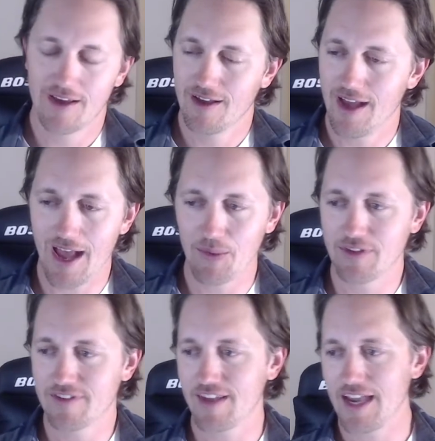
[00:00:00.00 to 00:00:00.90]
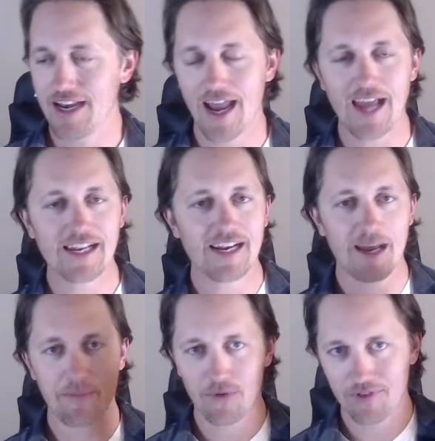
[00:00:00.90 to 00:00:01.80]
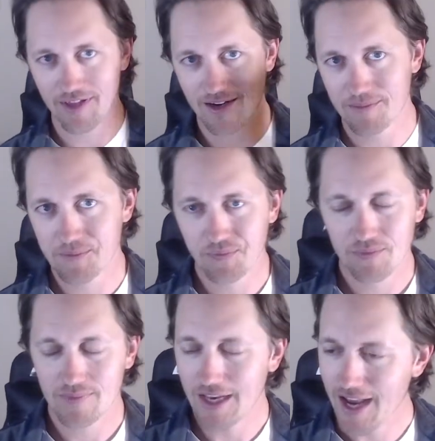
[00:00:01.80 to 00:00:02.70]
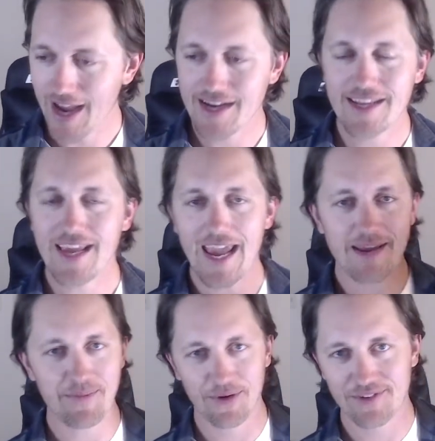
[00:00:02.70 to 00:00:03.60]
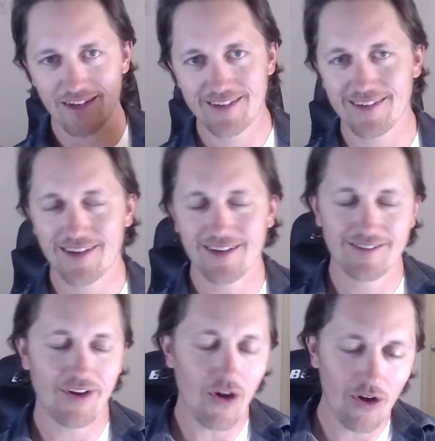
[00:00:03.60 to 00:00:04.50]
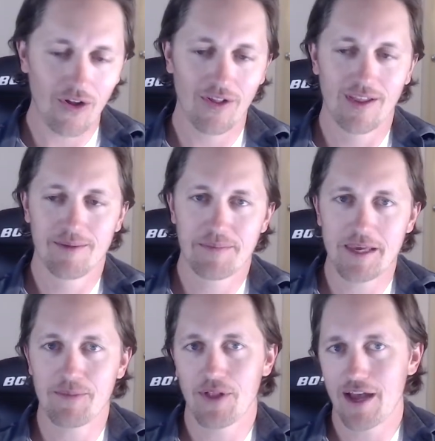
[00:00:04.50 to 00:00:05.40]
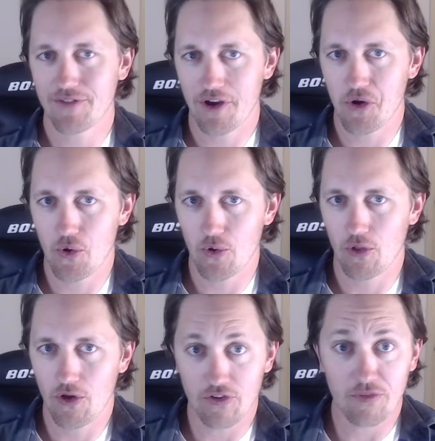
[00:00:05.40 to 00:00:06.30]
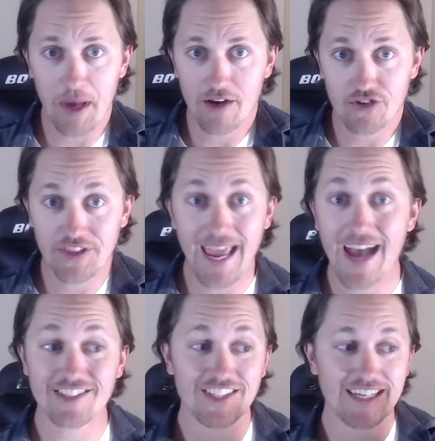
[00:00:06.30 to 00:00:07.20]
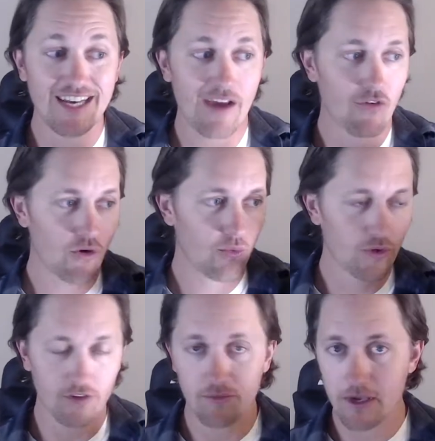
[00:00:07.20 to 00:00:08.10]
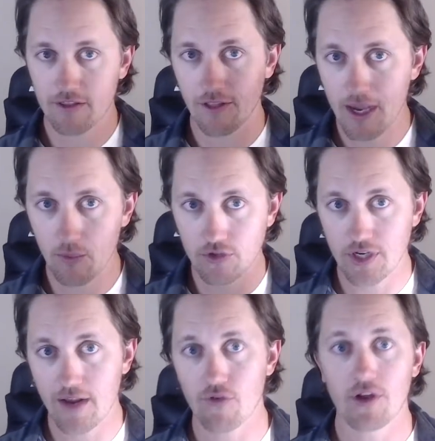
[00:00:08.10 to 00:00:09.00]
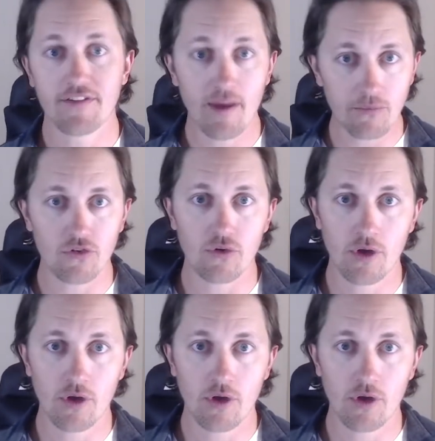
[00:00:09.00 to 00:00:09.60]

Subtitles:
I would say 99%, 98% of all people out there who are learning Spanish. They actually never really speak the language. They never attempt to.